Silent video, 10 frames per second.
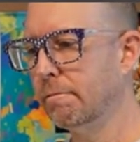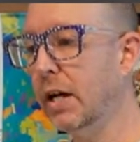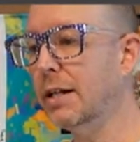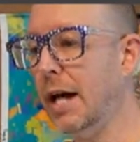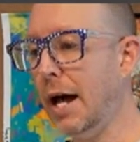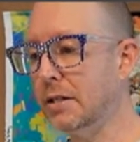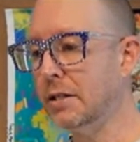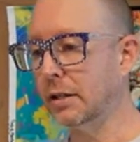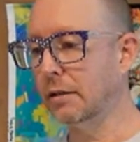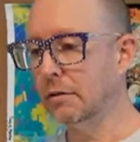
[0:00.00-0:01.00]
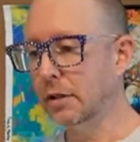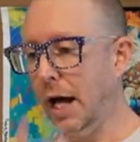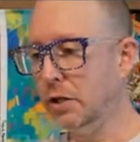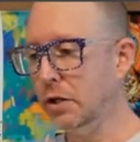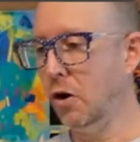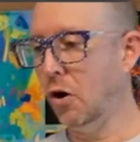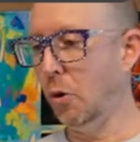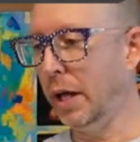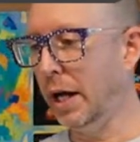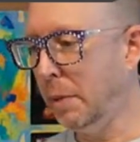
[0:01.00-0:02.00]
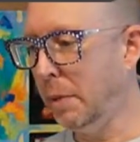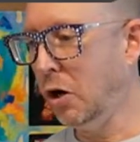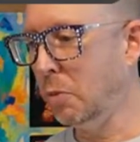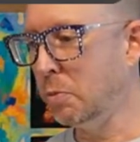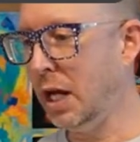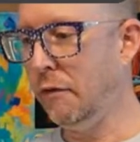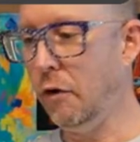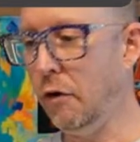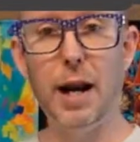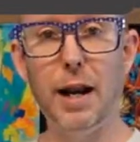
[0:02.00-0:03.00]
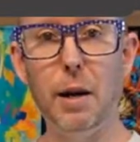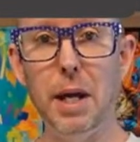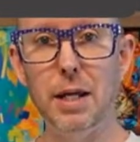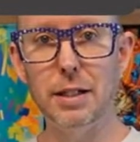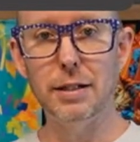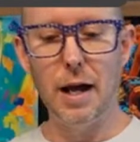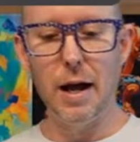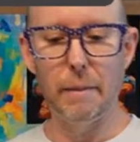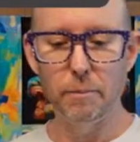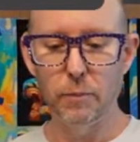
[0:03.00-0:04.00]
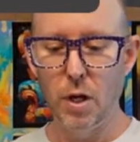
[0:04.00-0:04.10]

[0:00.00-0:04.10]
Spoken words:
Fantastic. Glad you're home. Glad you made it home safe. Hope you had an amazing time.